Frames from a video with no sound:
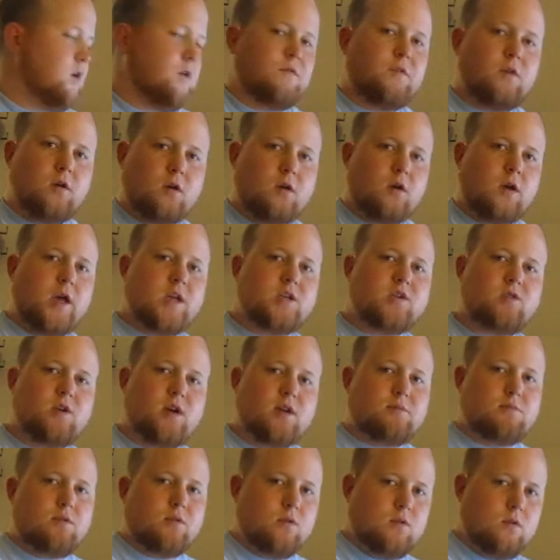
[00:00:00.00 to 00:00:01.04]
if you're an
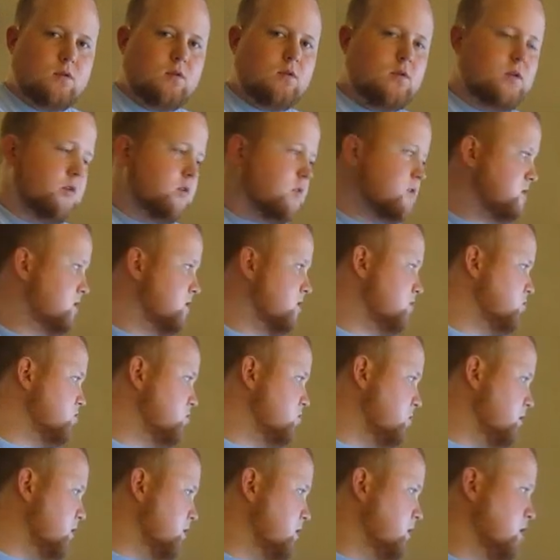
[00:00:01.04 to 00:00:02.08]
extract brewer, you can still
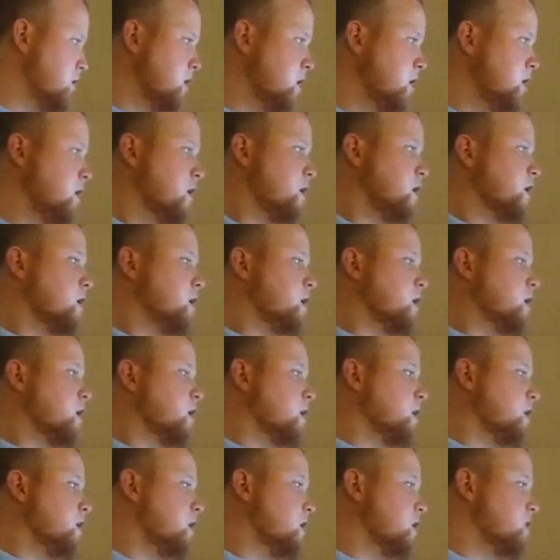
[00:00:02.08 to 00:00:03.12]
join.
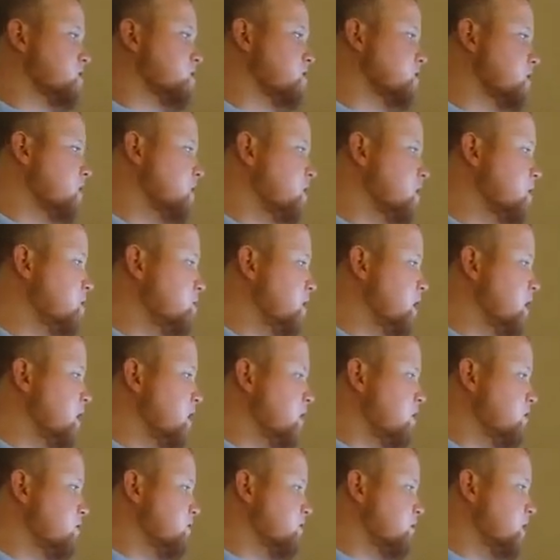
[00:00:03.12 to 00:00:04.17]
Alright, so then we
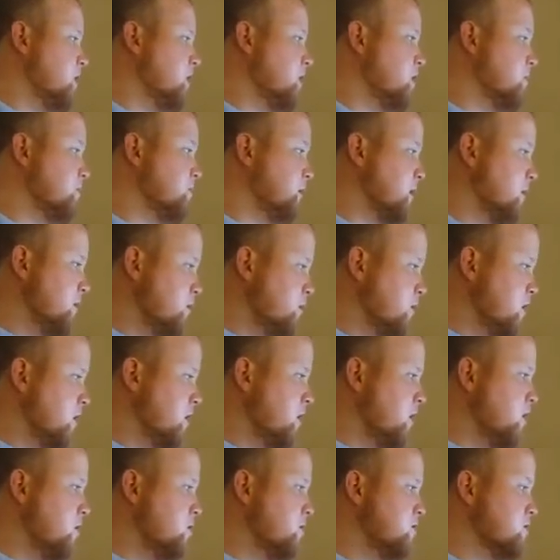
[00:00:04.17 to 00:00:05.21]
have, and then we're
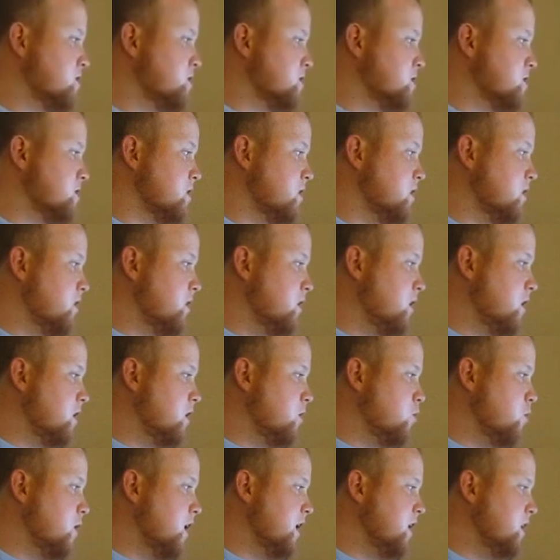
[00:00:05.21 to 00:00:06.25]
going to use
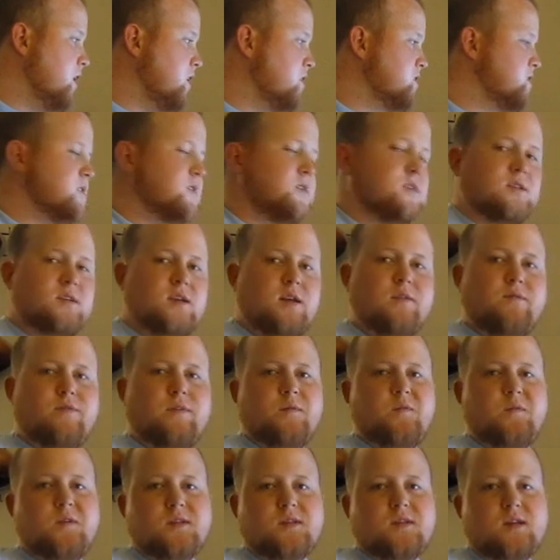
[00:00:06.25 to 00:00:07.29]
Wyeast
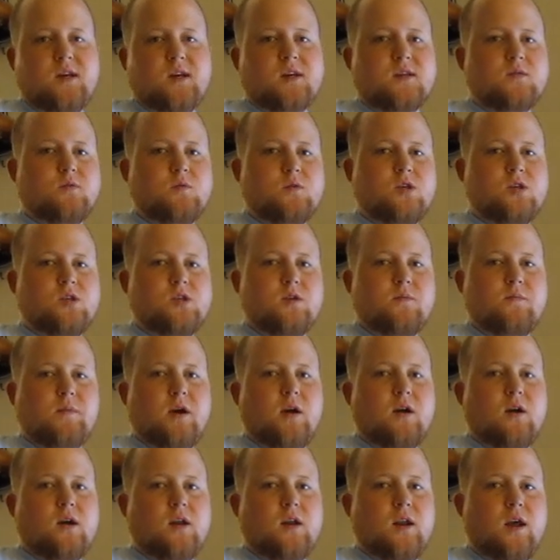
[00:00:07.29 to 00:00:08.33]
1056, which is an
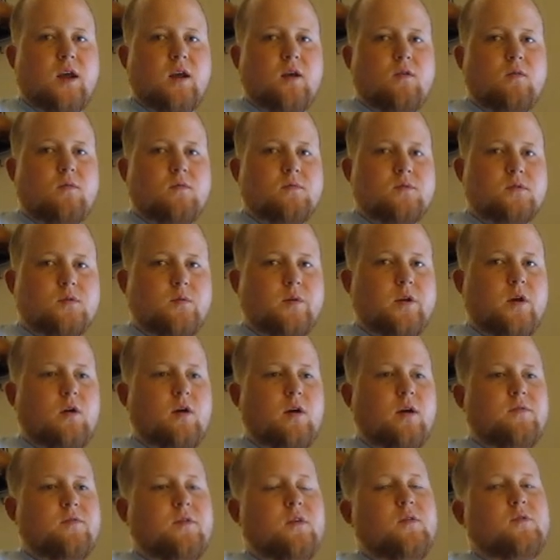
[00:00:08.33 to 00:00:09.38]
American ale. So we
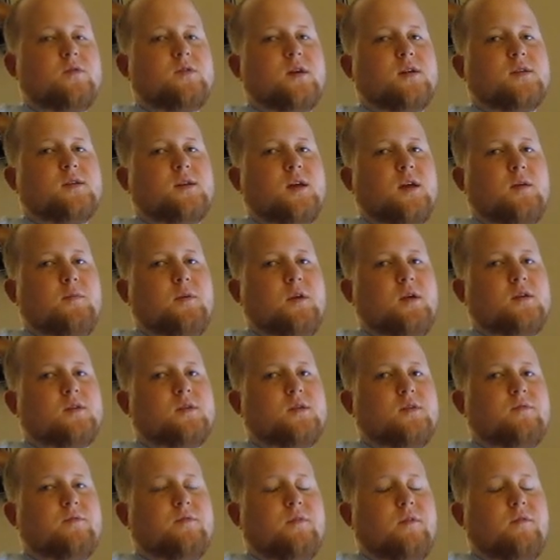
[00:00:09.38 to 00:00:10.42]
all have to use that same
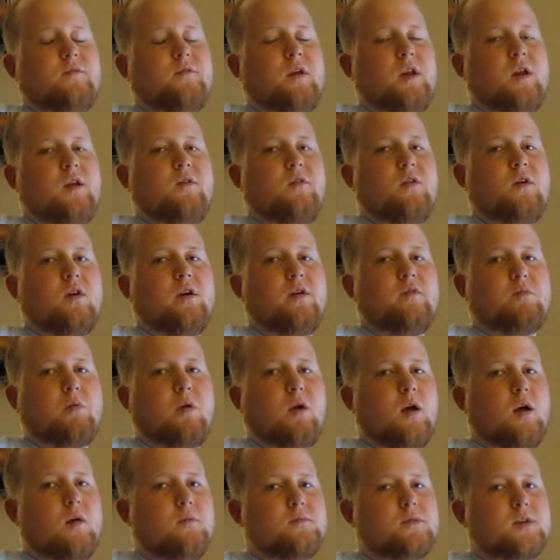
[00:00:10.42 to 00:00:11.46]
yeast. If any of y'all have
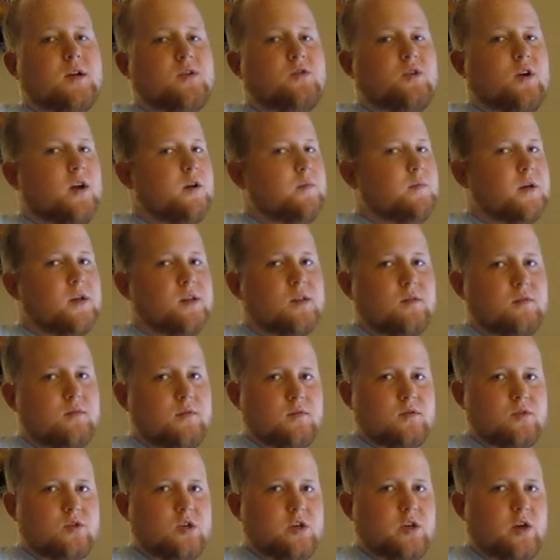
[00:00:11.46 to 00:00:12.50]
problems, I tried to pick the
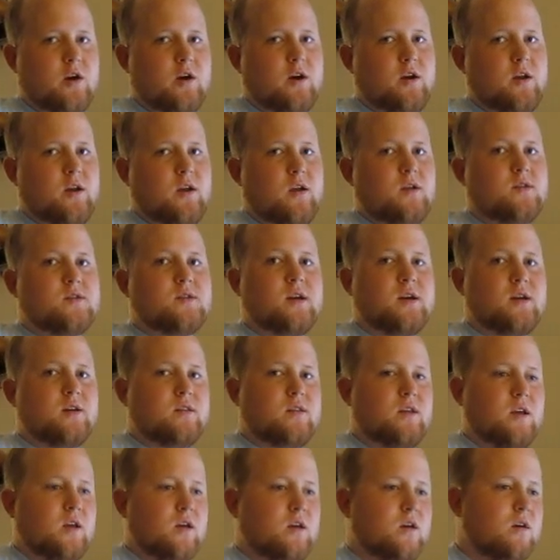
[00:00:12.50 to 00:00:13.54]
most generic yeast I
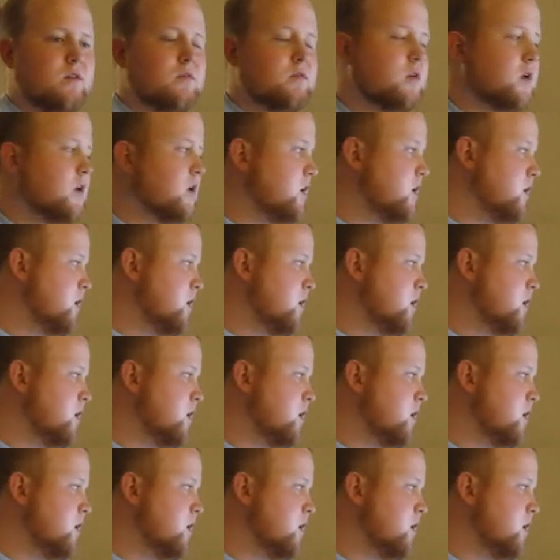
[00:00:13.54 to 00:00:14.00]
could think of.